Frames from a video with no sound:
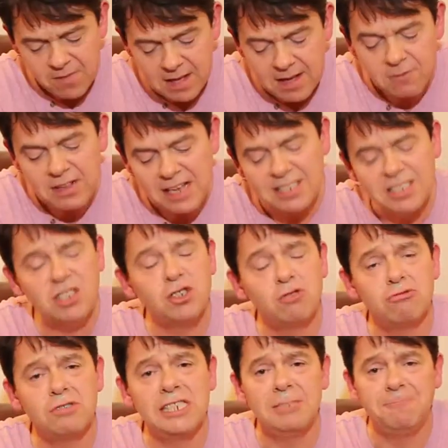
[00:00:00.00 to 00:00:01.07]
have glasses to
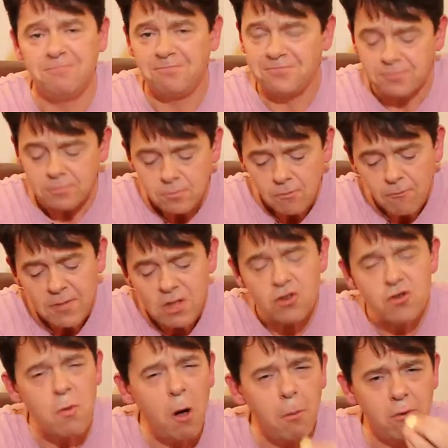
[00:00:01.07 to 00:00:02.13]
read.
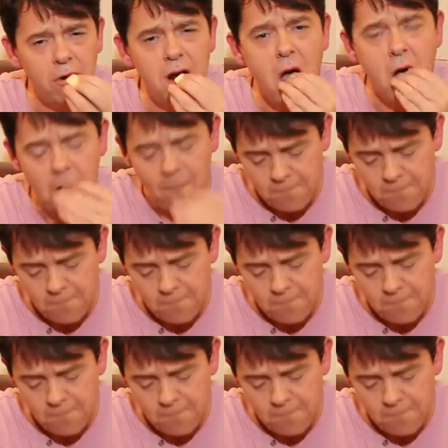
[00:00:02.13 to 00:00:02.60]
Small print.